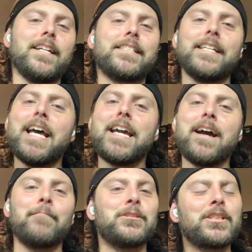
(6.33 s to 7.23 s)
Today
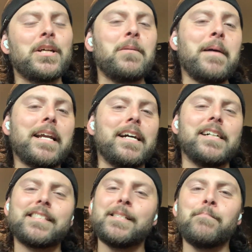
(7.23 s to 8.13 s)
I'm just gonna make
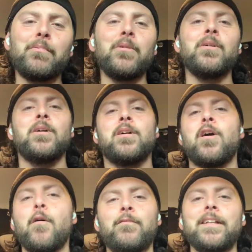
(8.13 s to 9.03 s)
a simple,
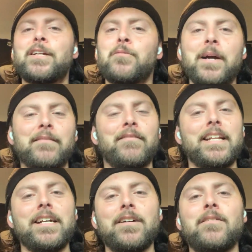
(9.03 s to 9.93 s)
hopefully quick
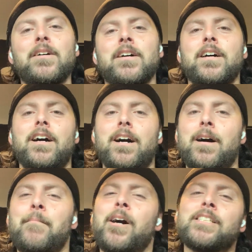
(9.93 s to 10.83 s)
video
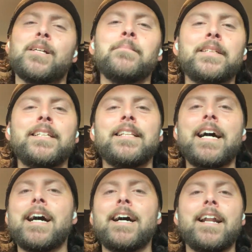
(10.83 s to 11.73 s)
on something
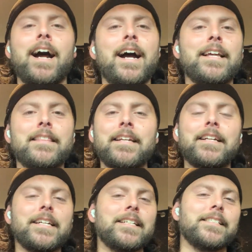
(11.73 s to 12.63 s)
that I
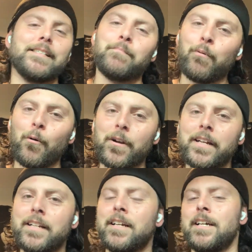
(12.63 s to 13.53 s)
think is
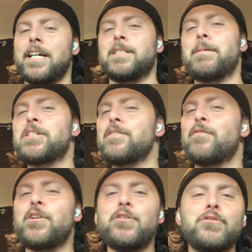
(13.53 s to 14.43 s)
important, especially
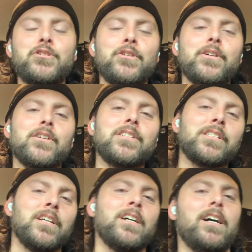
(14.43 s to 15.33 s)
for new
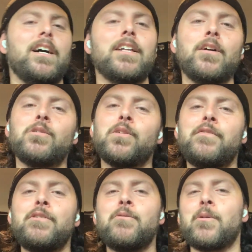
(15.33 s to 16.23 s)
shooters. Those of
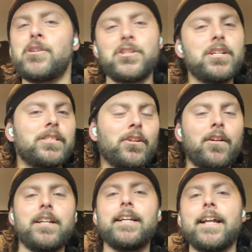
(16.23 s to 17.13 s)
you who are just
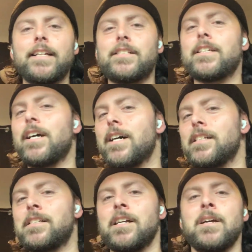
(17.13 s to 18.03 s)
starting to get into
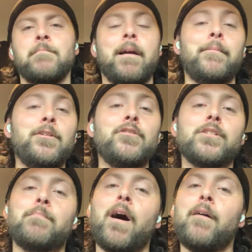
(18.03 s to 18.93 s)
guns, maybe you
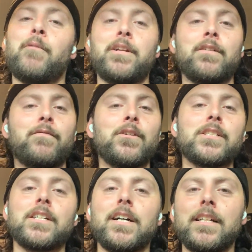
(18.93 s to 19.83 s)
just bought one of your
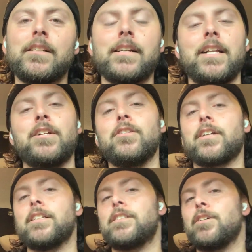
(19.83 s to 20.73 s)
first guns and you're
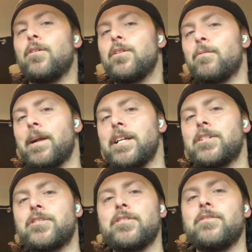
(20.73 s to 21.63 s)
looking to go to the range
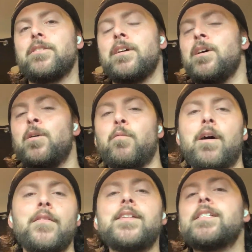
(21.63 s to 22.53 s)
soon.
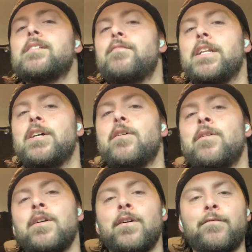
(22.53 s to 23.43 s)
Well, this is a video
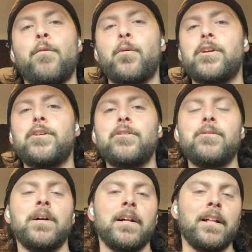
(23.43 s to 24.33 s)
for
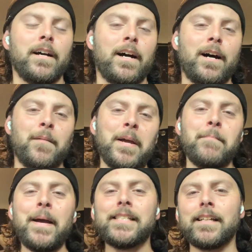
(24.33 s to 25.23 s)
you. And
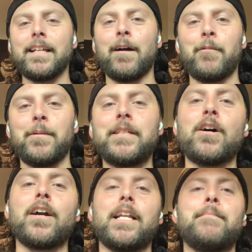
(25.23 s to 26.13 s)
basically I wanna be
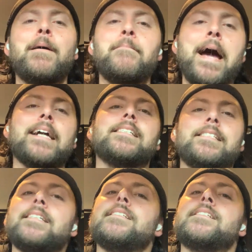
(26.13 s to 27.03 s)
talking about
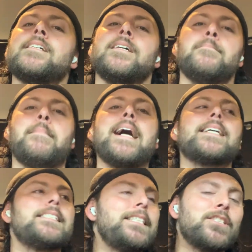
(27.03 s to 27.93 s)
magazines.
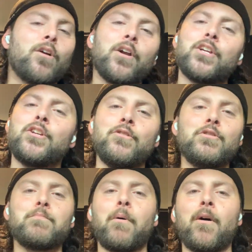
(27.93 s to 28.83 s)
Magazines are a
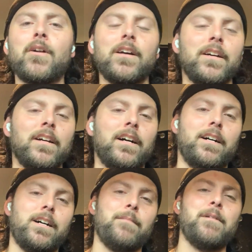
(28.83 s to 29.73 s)
huge part
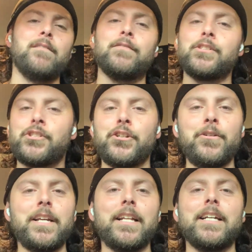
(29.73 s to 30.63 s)
of
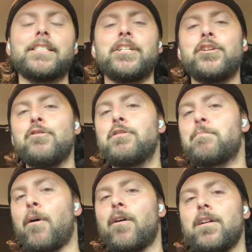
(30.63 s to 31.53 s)
shooting. It's a huge
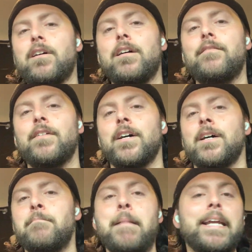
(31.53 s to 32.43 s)
part of
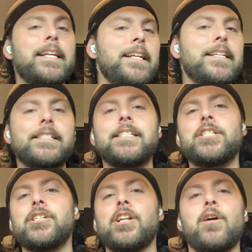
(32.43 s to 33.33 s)
making a
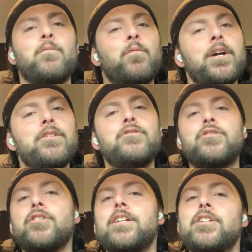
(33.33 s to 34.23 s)
decision on what you
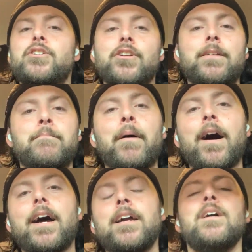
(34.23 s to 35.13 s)
should and shouldn't
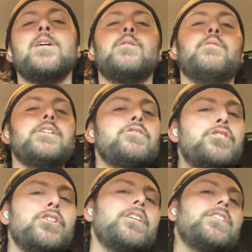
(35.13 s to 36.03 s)
buy, what you
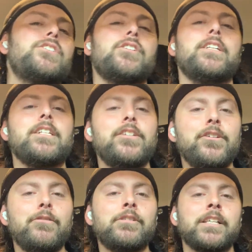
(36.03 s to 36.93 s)
should and shouldn't
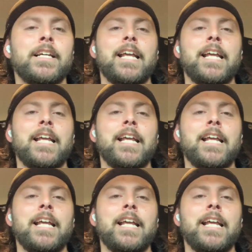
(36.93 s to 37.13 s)
use.